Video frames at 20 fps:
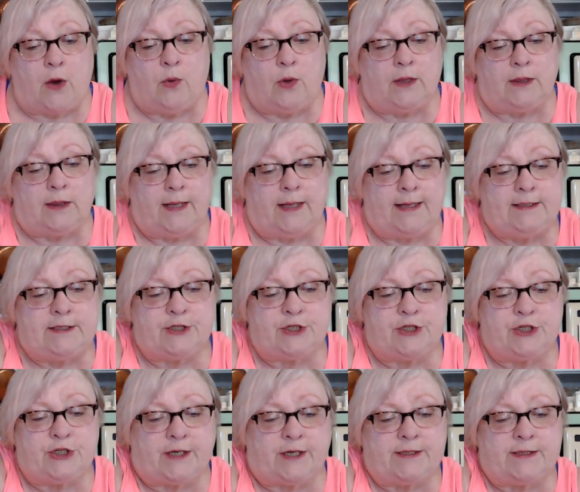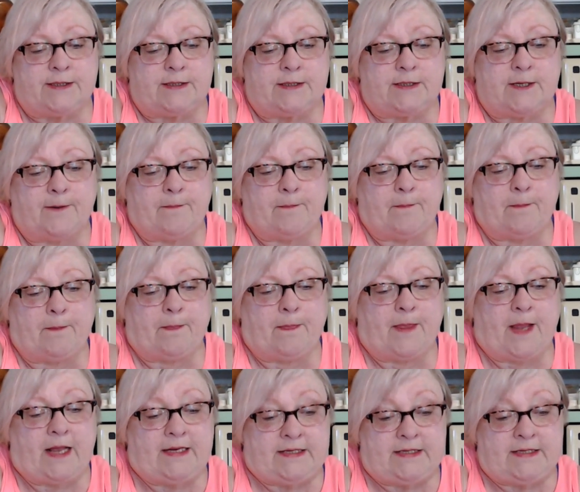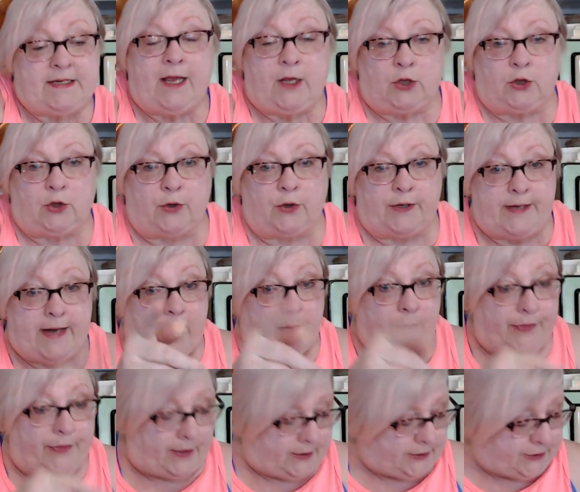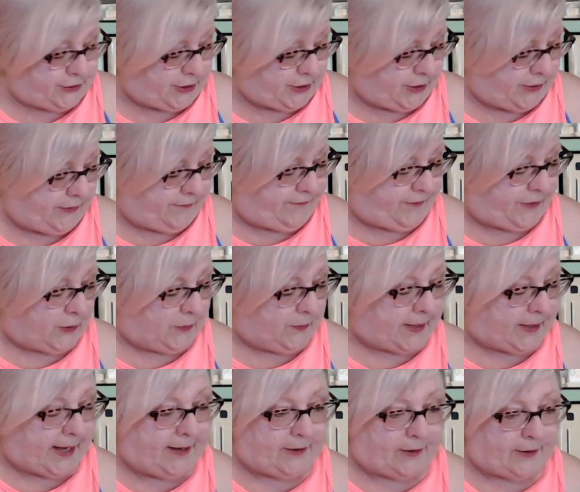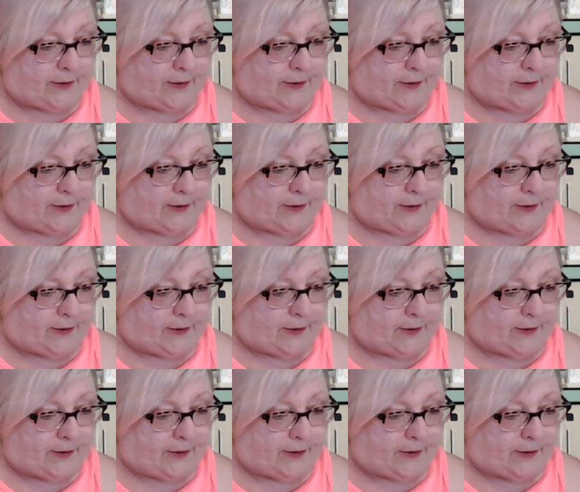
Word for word: let's just take a look now, and then I'll show you the film later.